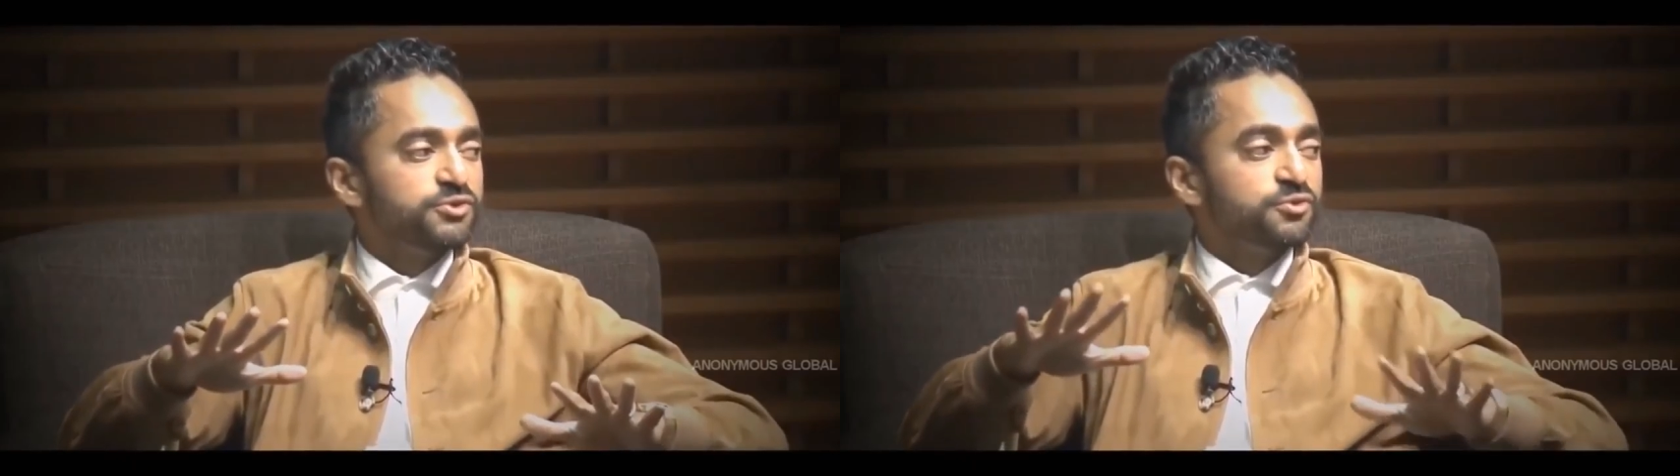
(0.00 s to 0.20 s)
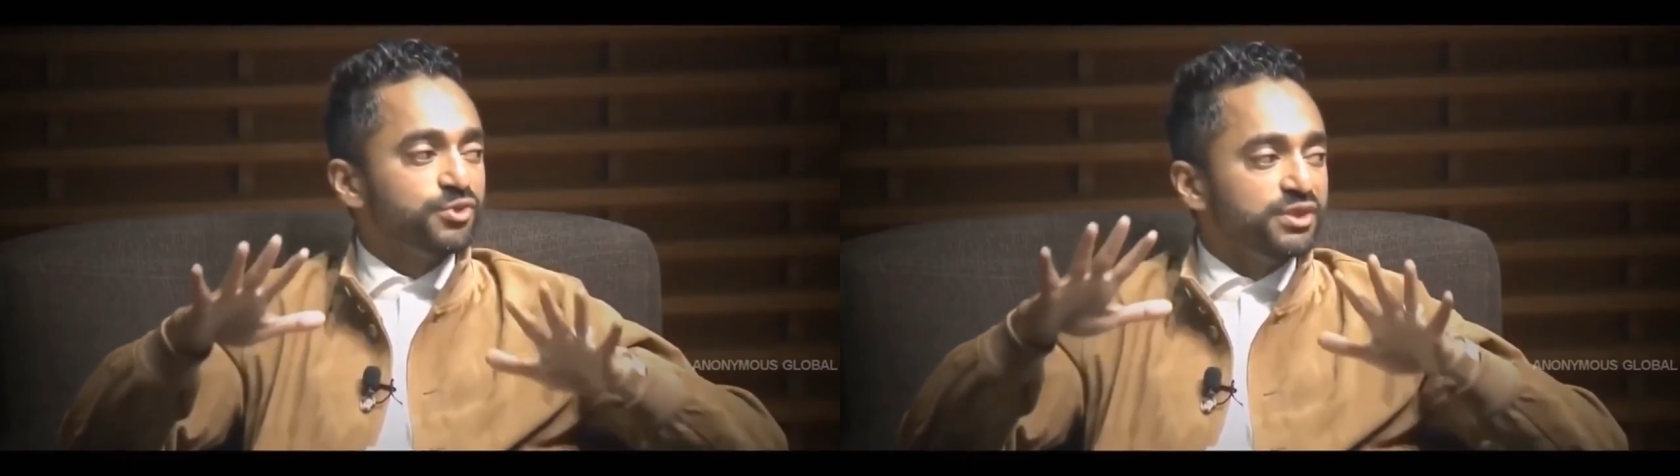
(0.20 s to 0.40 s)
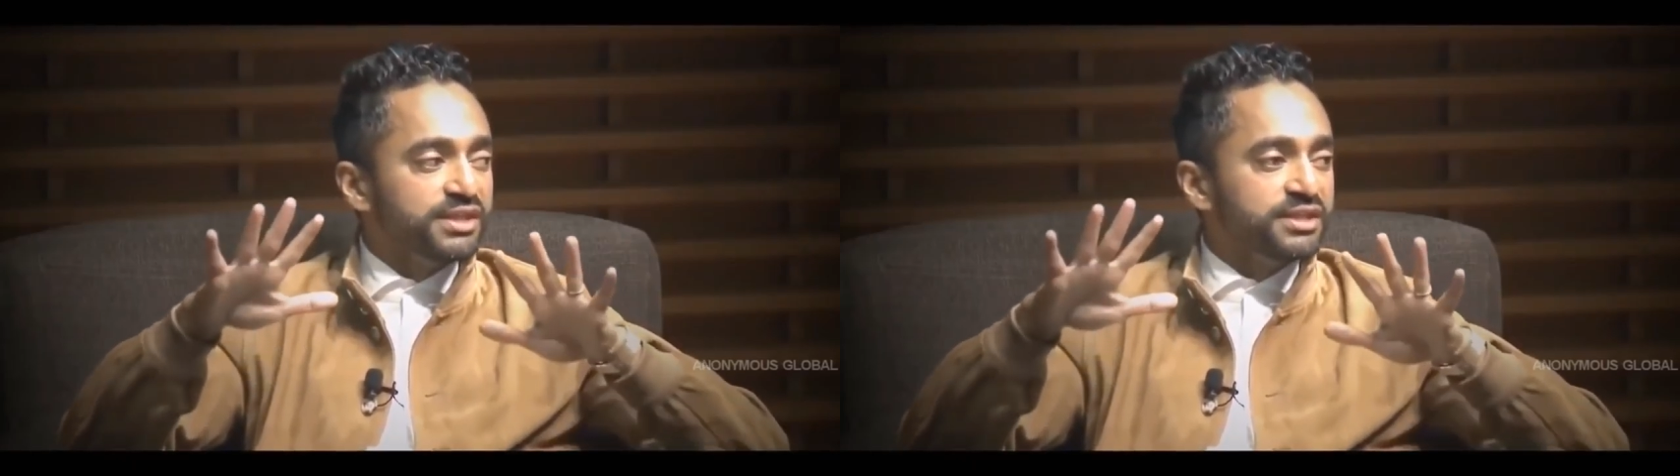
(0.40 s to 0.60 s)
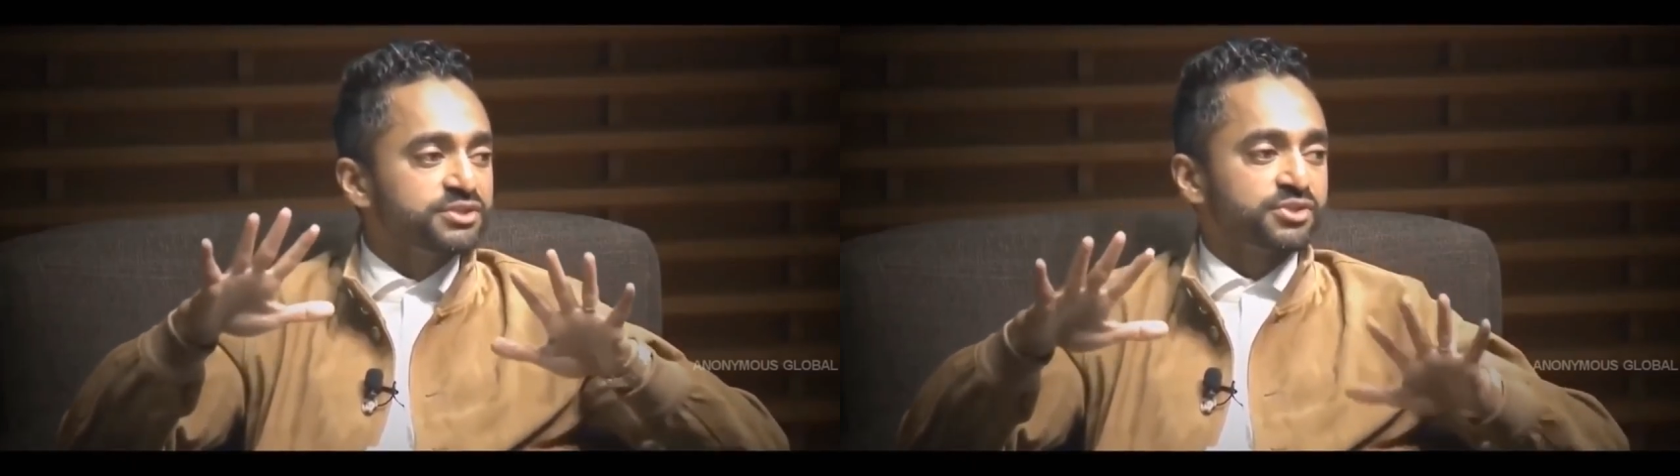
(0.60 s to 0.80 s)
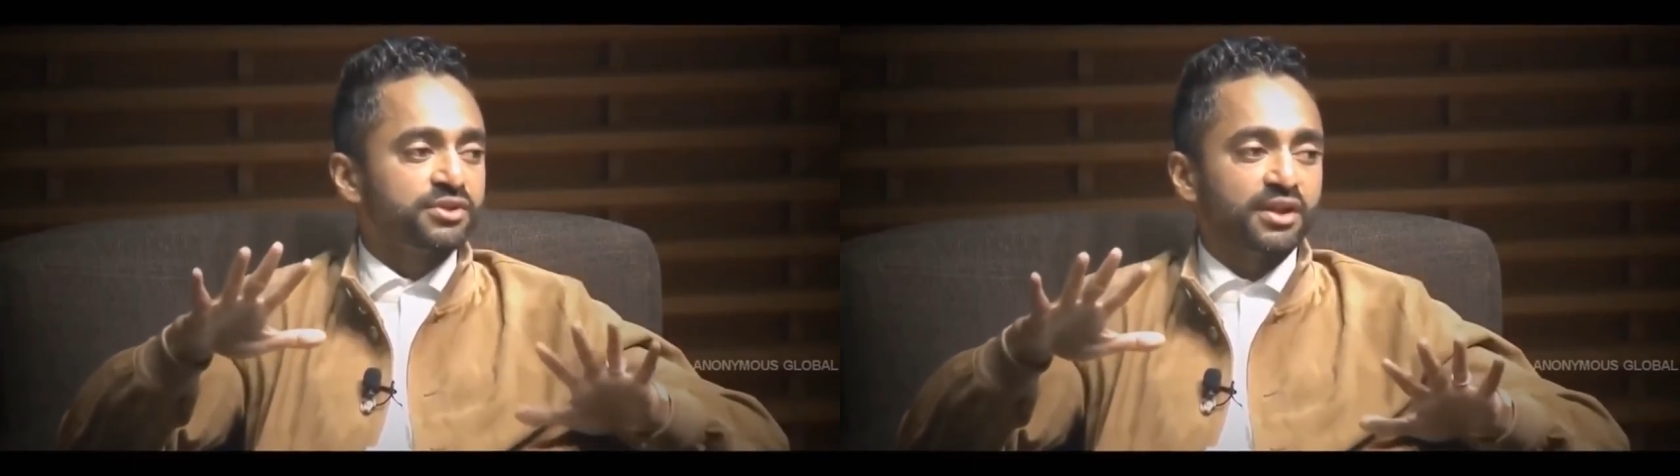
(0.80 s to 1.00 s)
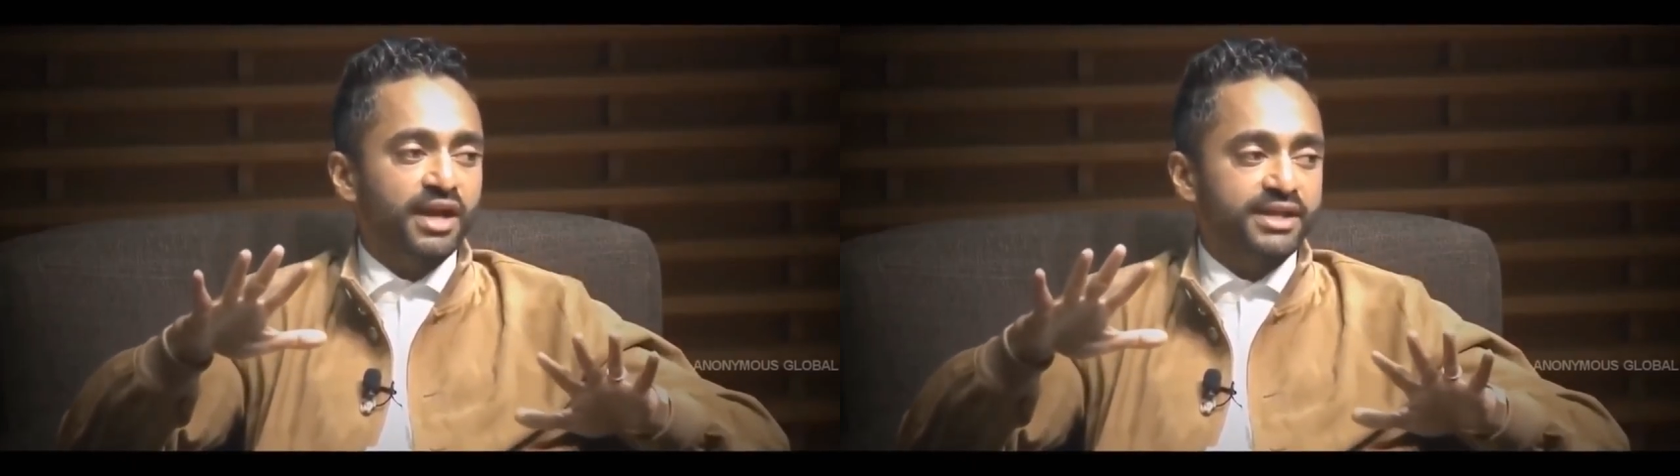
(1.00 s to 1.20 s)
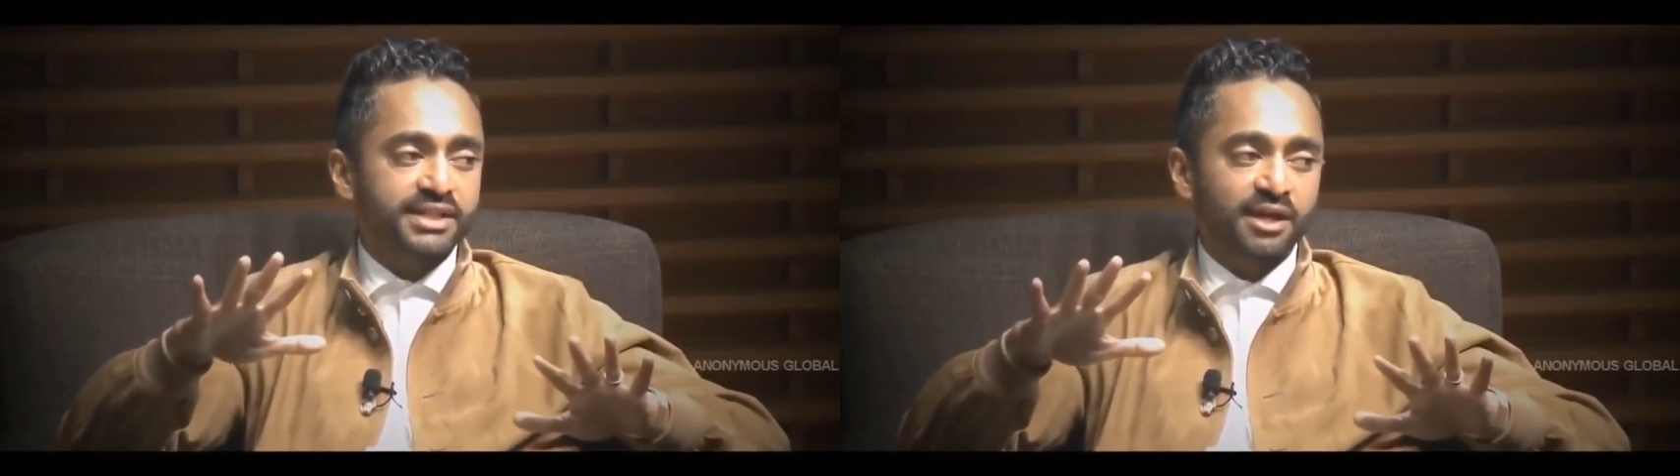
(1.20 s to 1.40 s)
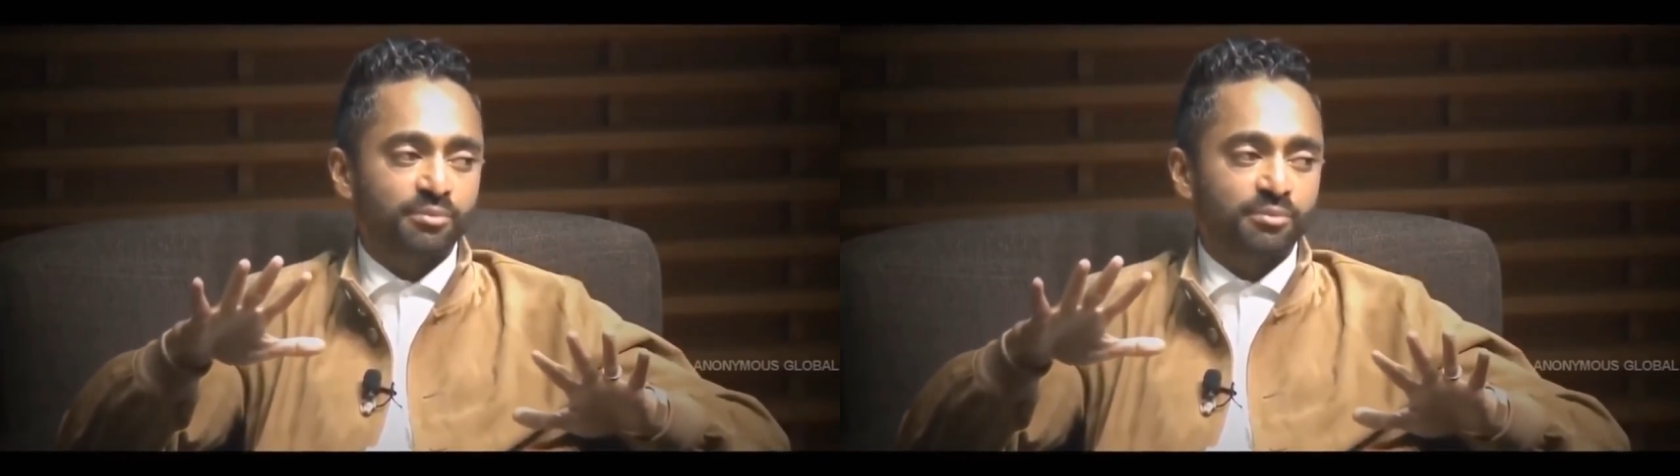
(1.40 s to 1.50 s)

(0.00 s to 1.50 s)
to really internalize how